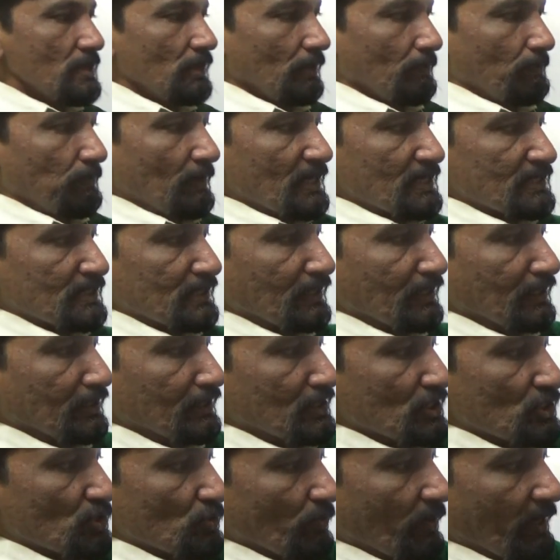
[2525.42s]
placing in
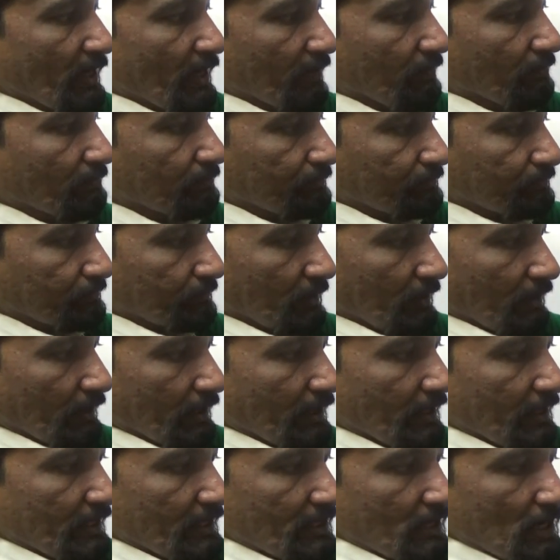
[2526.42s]
this way,
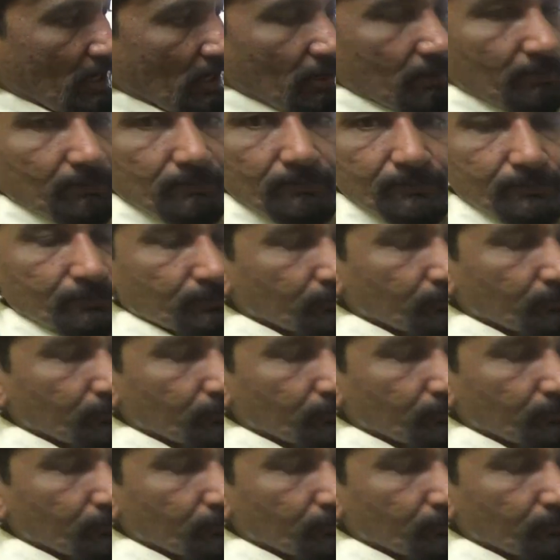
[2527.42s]
area